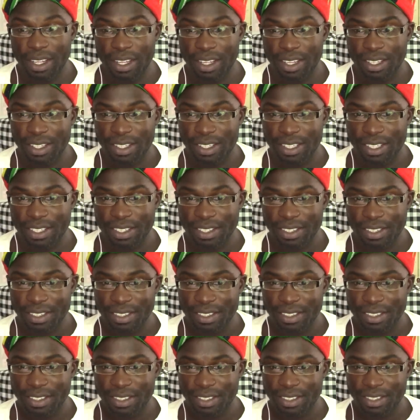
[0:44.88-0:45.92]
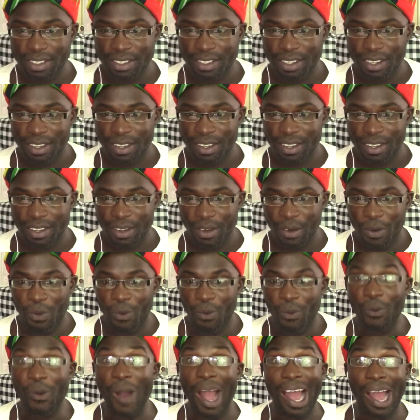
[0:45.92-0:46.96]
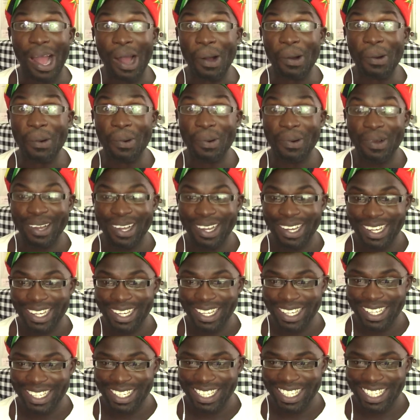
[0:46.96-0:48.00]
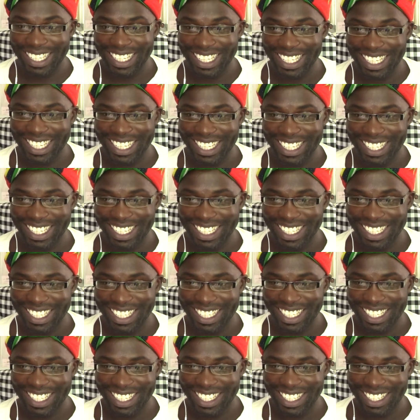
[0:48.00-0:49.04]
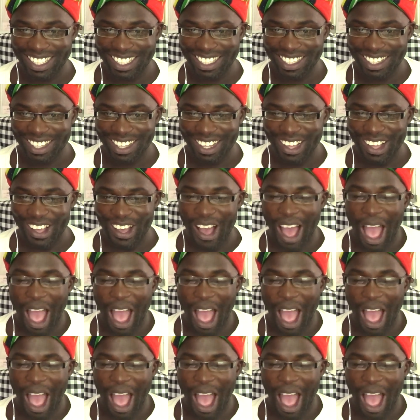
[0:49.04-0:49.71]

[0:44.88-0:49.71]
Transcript: straight from the tree. I've wow. got my durian shirt on, and I am just ready